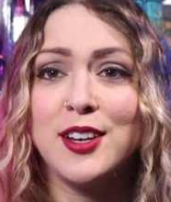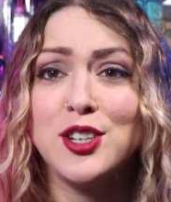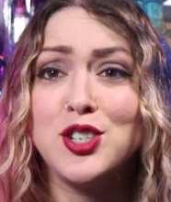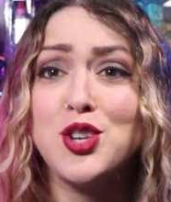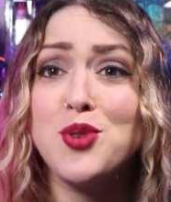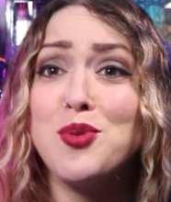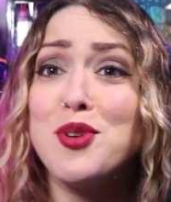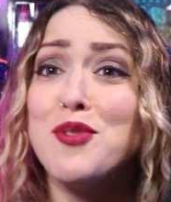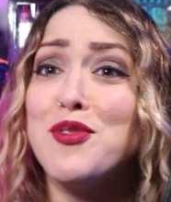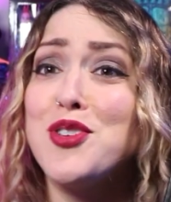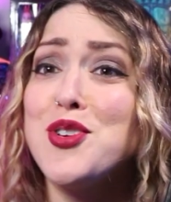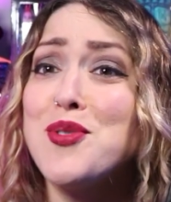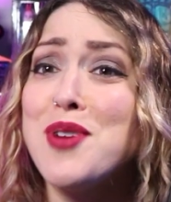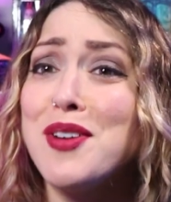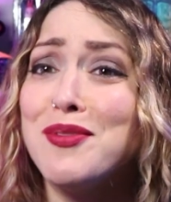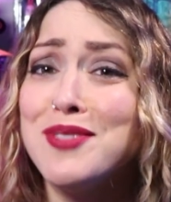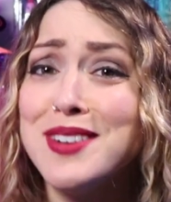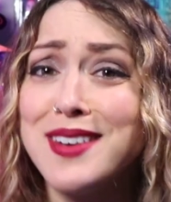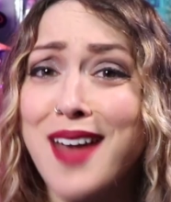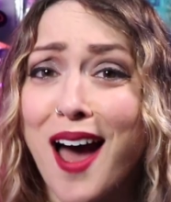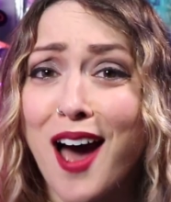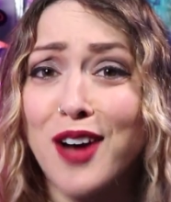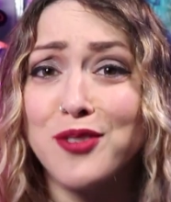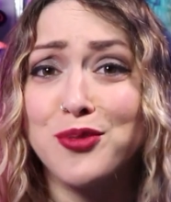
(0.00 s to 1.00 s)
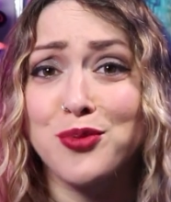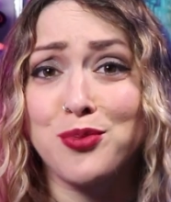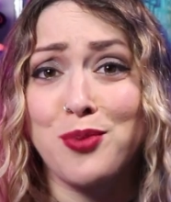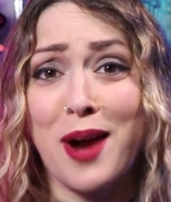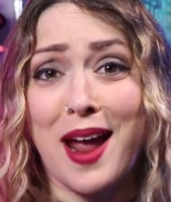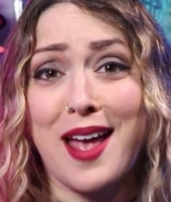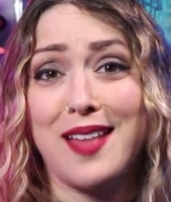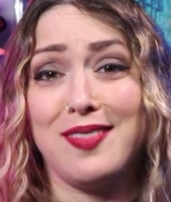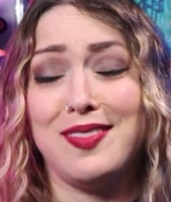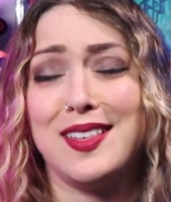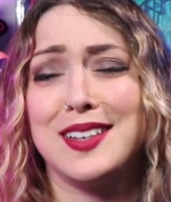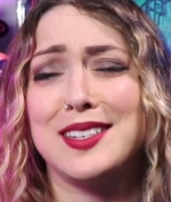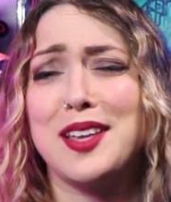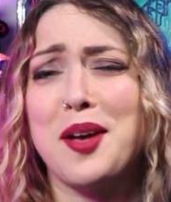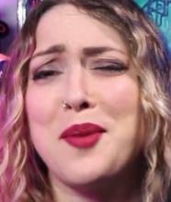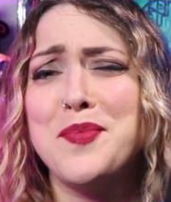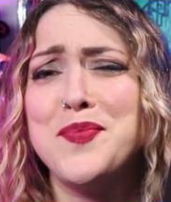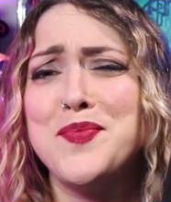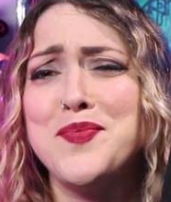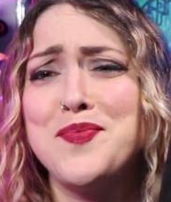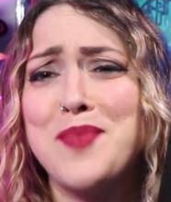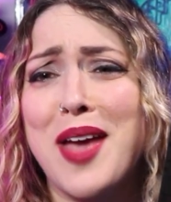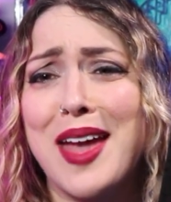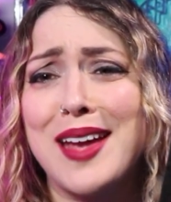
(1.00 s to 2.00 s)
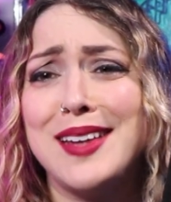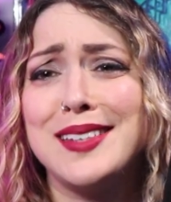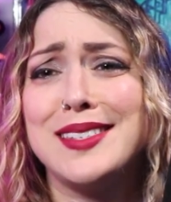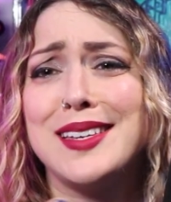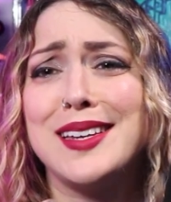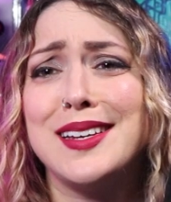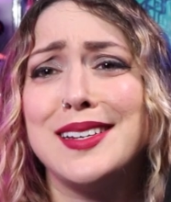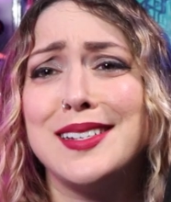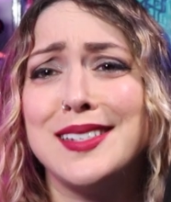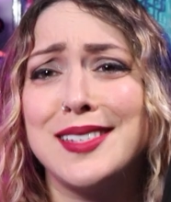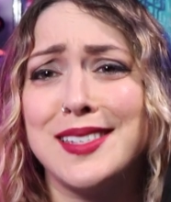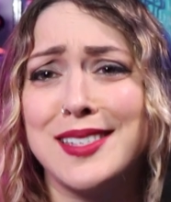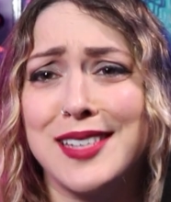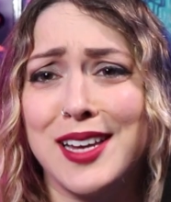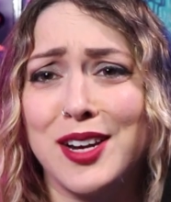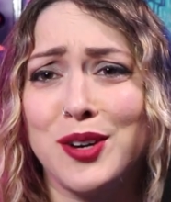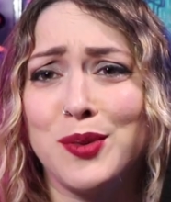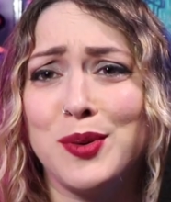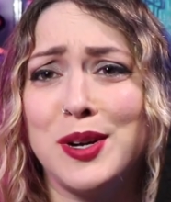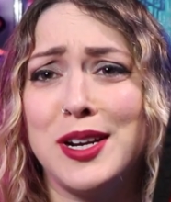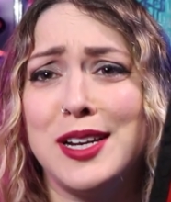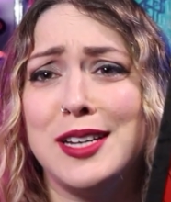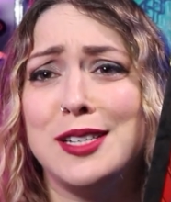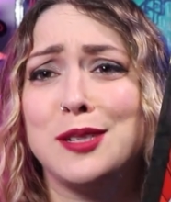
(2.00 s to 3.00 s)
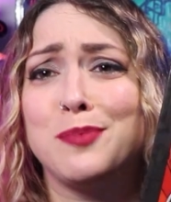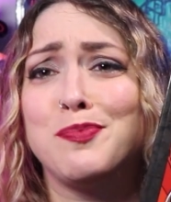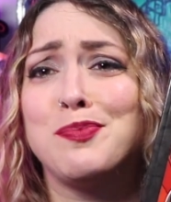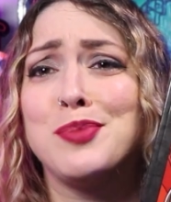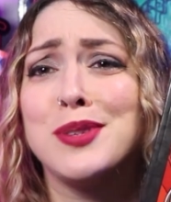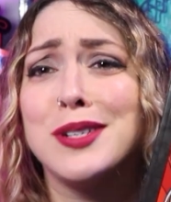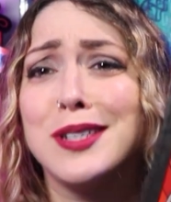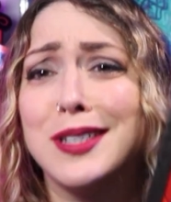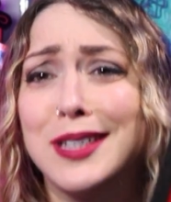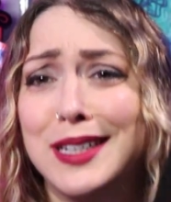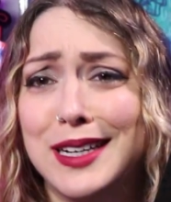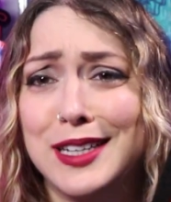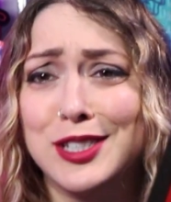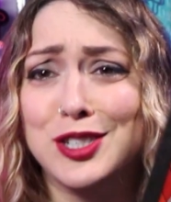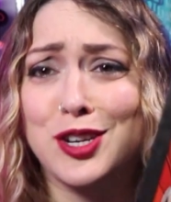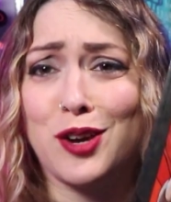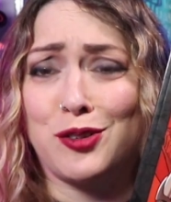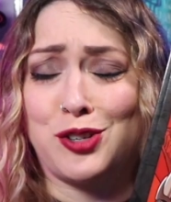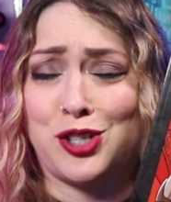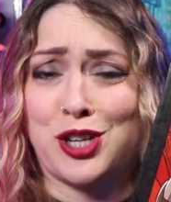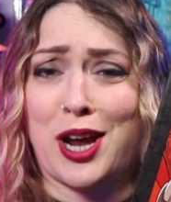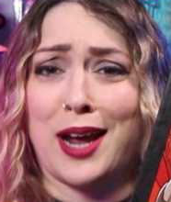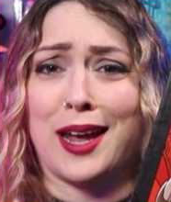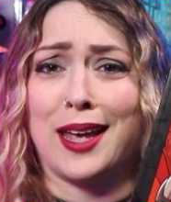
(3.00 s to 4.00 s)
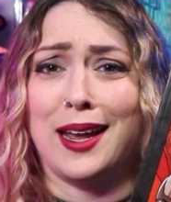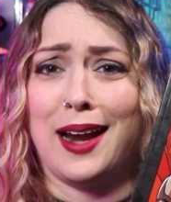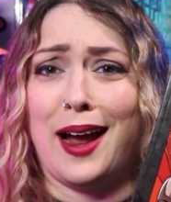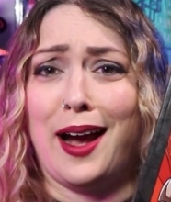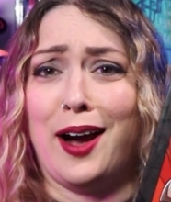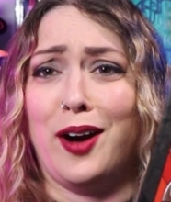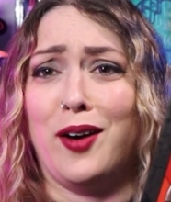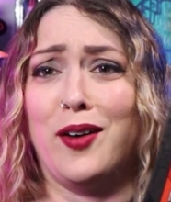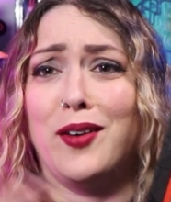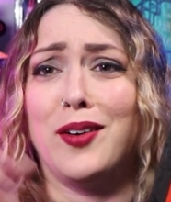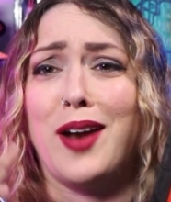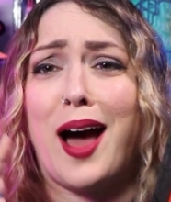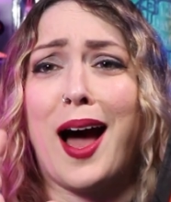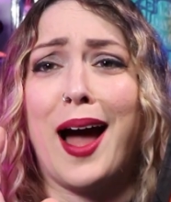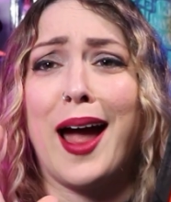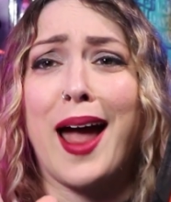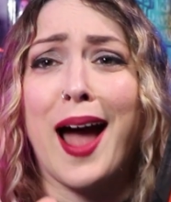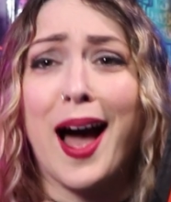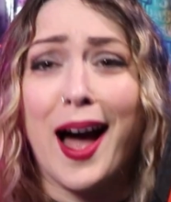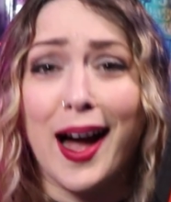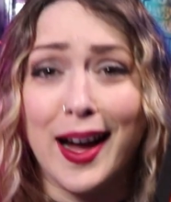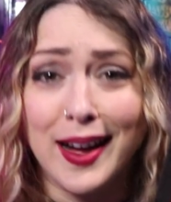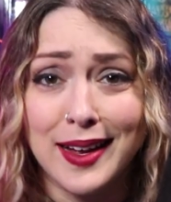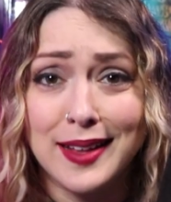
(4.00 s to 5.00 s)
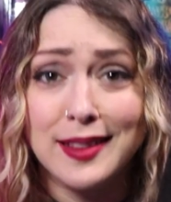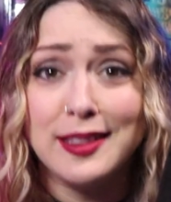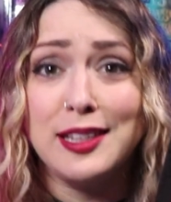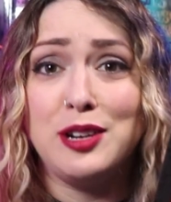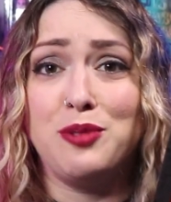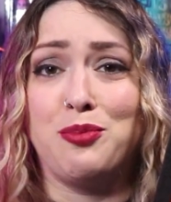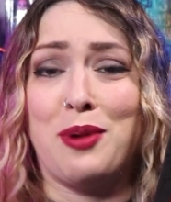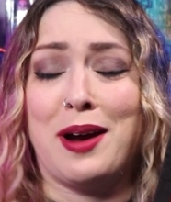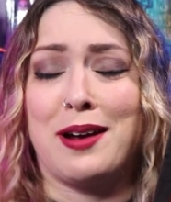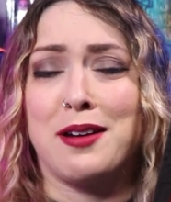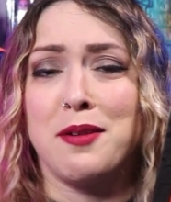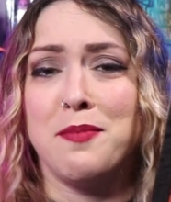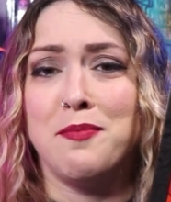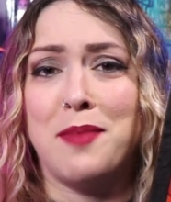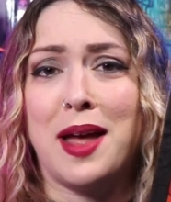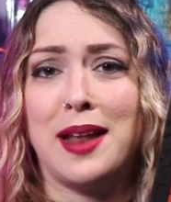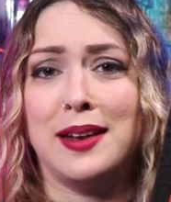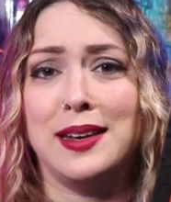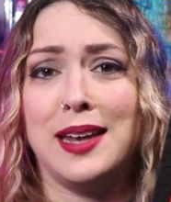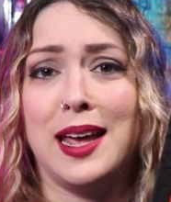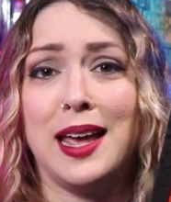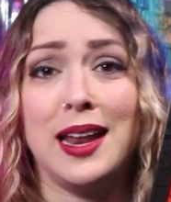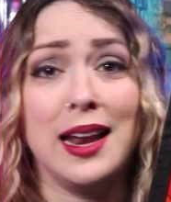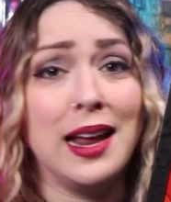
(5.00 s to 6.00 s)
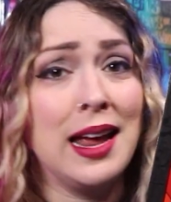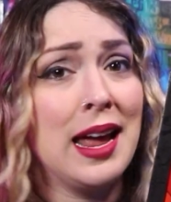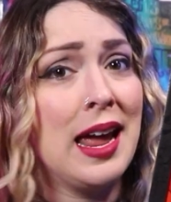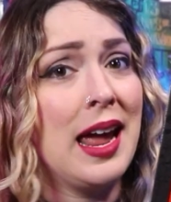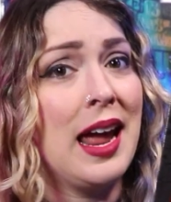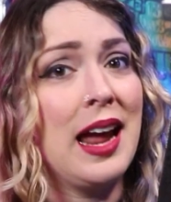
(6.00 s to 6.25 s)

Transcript: So if you have not read this amazing series, please go check it out. I highly recommend it.